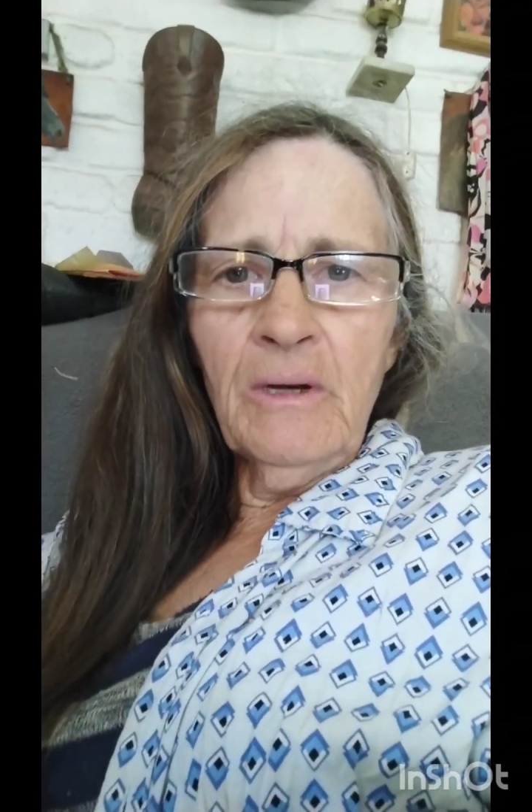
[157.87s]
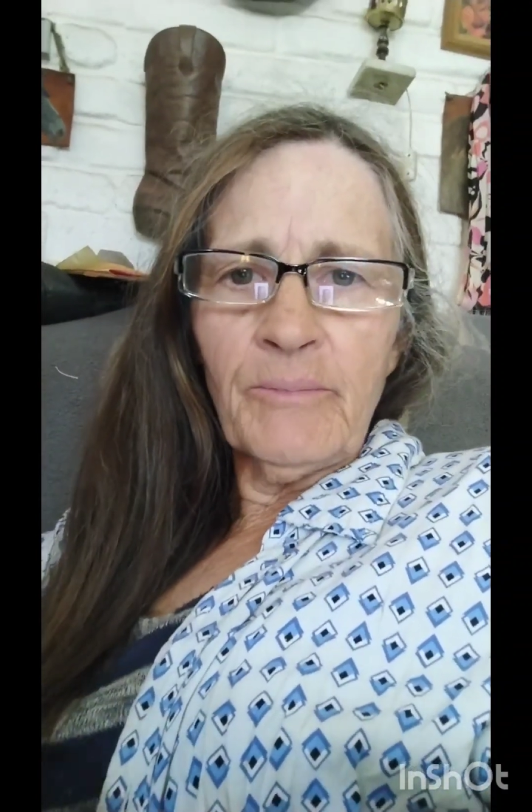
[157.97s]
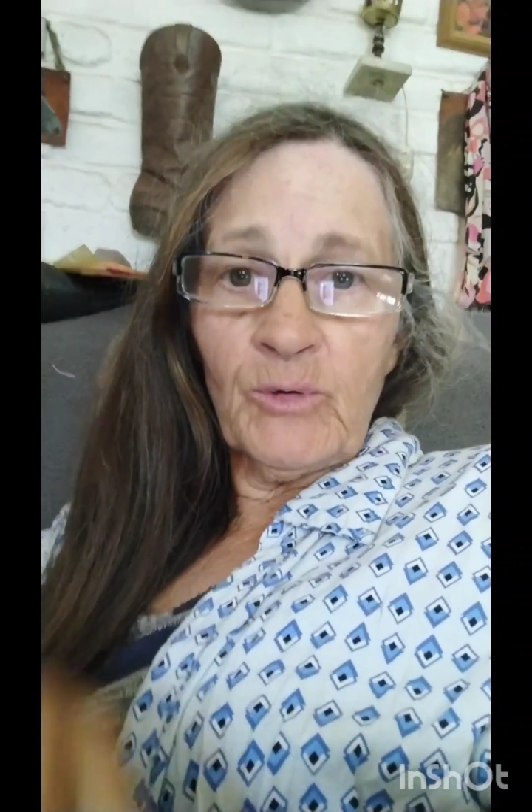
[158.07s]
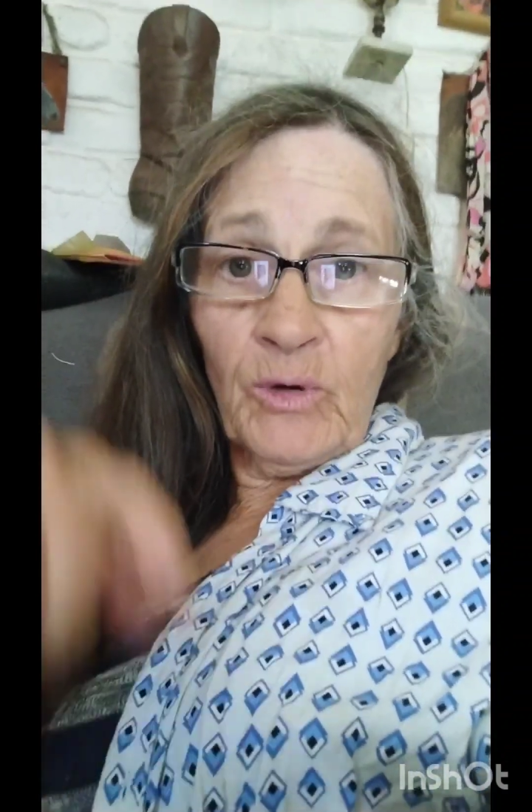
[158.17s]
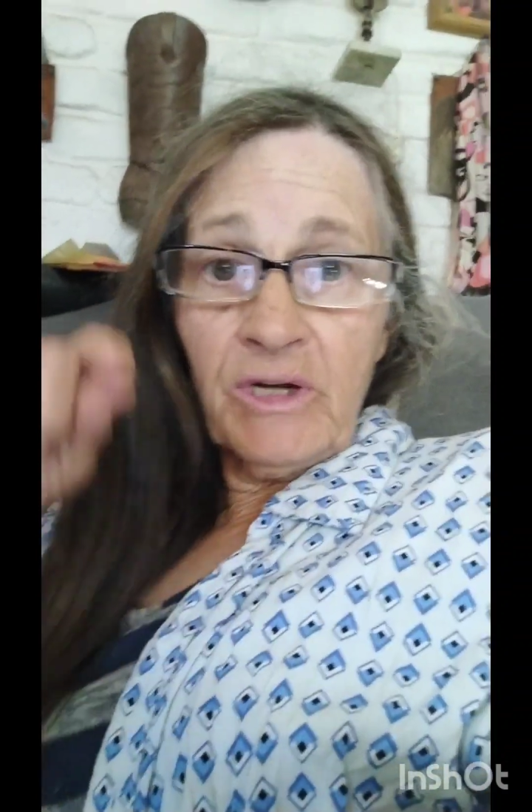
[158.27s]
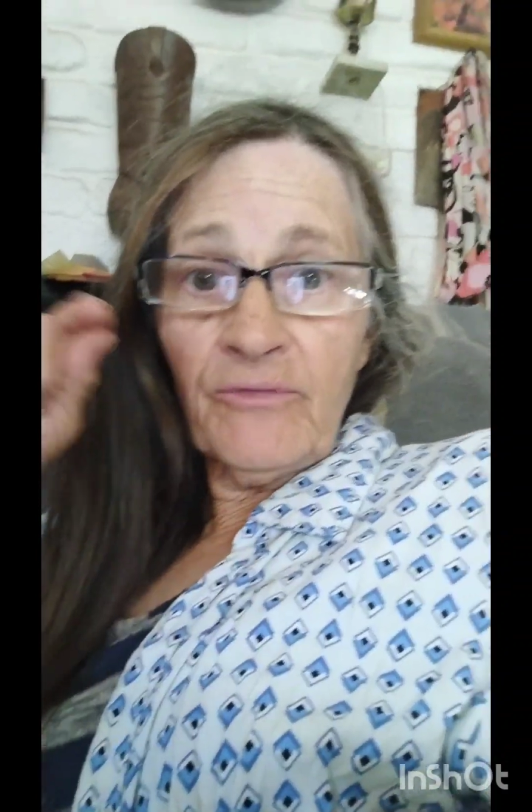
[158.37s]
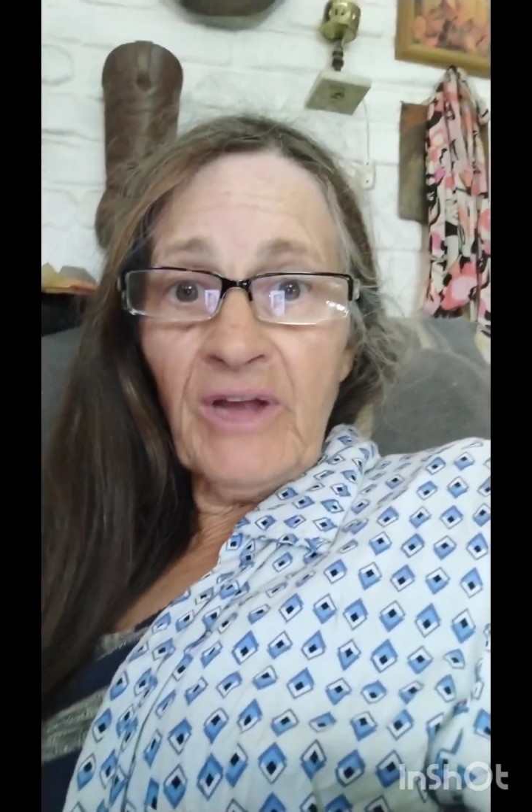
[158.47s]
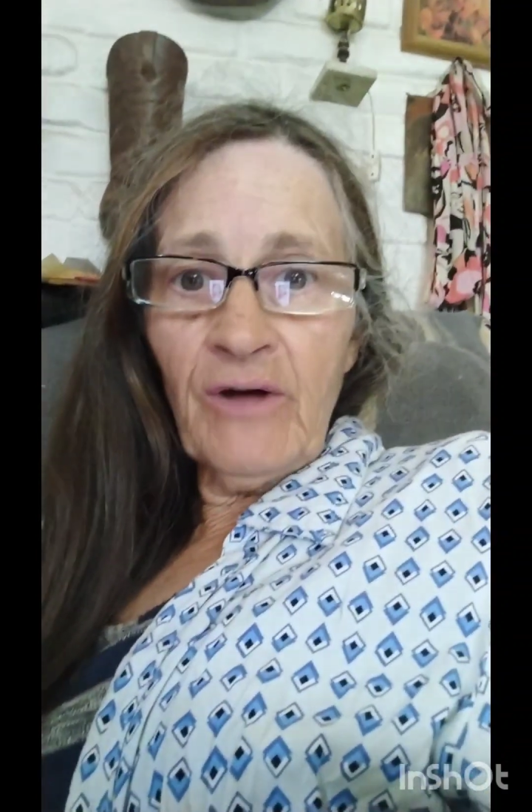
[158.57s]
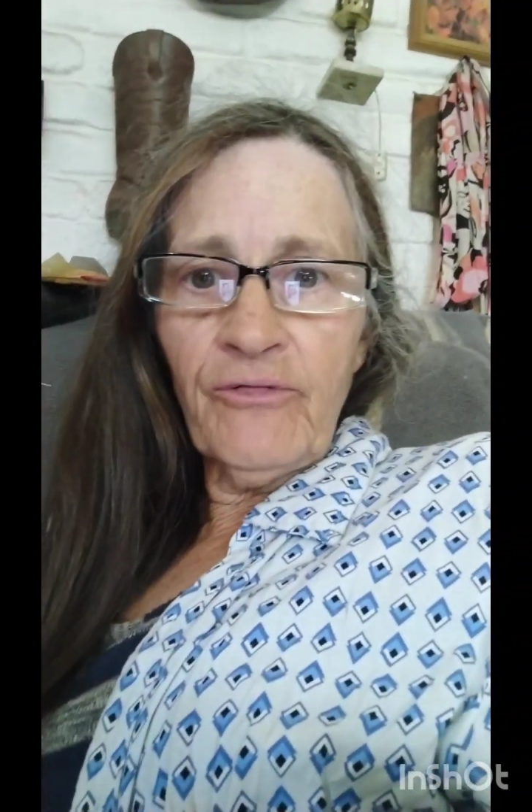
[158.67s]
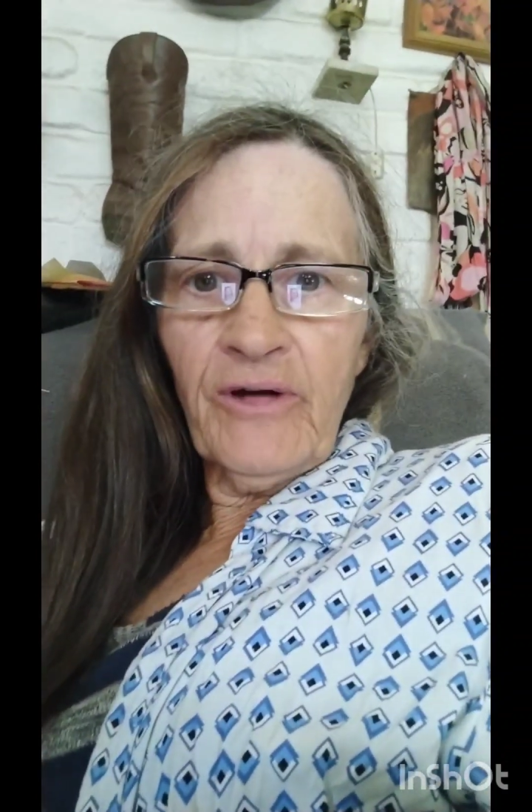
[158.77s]
But what I've
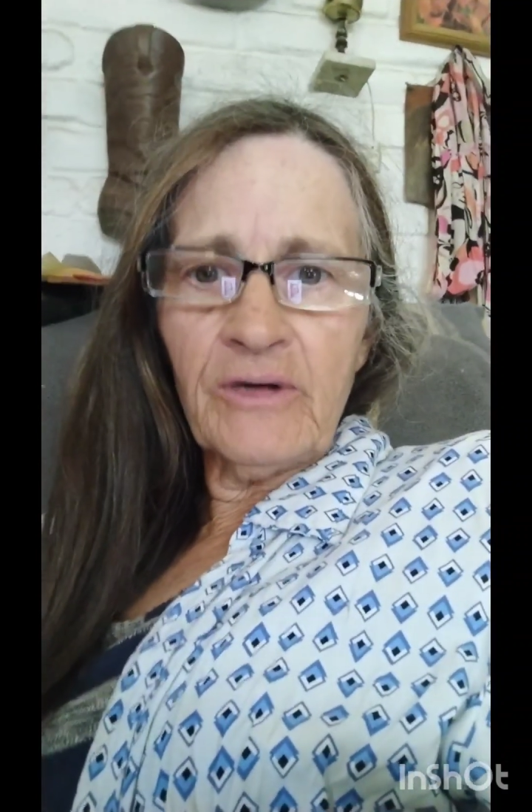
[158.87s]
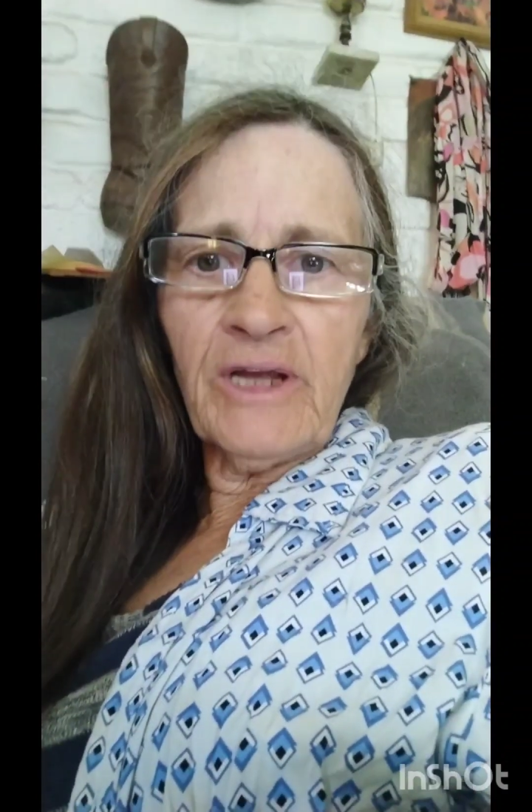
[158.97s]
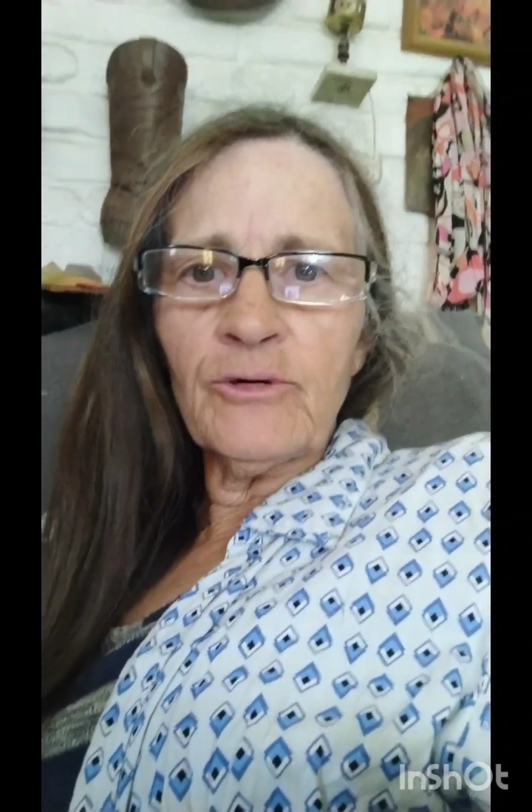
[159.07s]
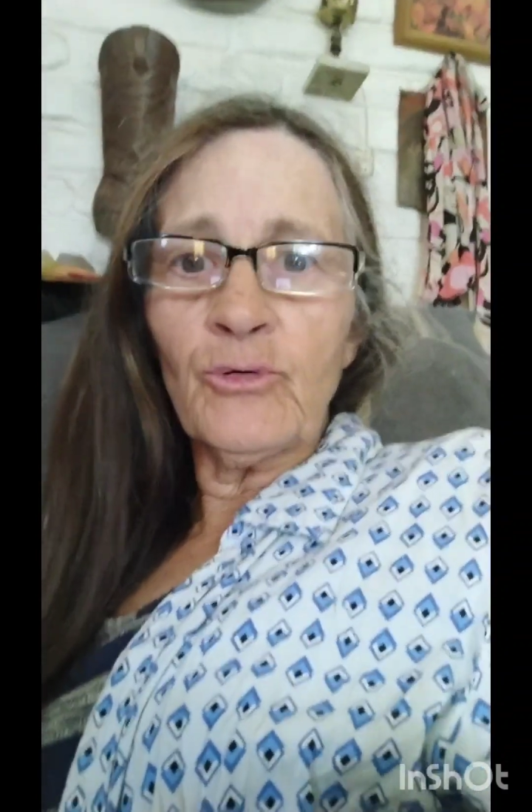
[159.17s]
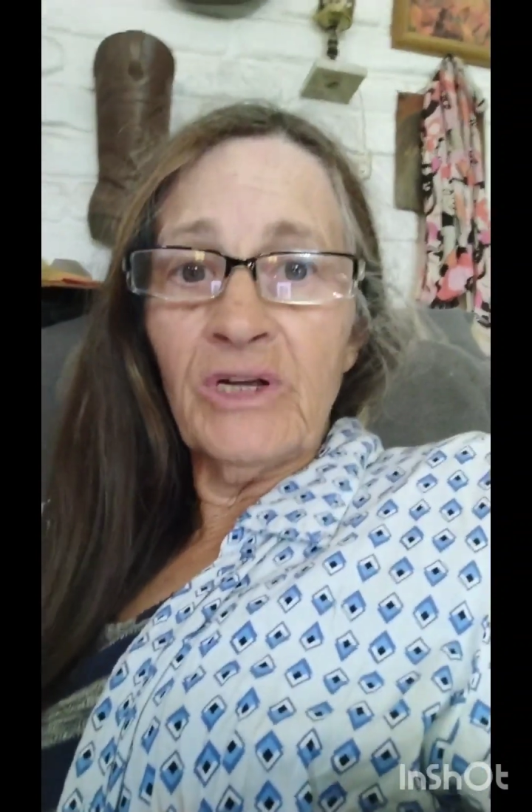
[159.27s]
now found out